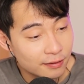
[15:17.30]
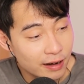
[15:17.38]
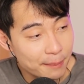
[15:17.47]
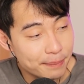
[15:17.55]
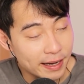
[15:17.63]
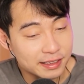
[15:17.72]
could
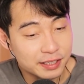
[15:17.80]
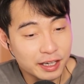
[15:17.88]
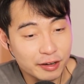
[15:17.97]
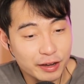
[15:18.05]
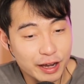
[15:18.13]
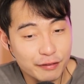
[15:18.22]
argue
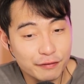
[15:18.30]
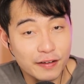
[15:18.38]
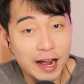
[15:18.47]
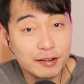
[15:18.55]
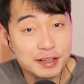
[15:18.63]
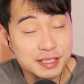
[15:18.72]
bacteria and
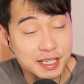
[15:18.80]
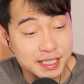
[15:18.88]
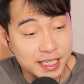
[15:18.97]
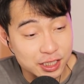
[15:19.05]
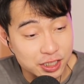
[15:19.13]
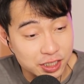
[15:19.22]
viruses
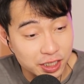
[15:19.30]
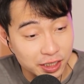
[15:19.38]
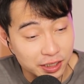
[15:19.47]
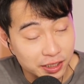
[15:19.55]
and shit.